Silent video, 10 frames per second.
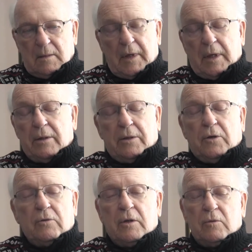Yeah,
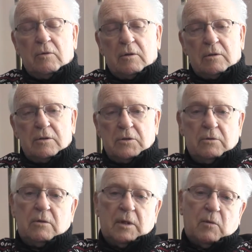the only rural
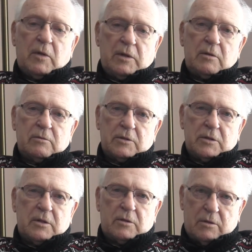school I went to
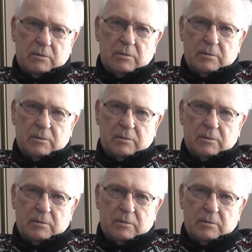was this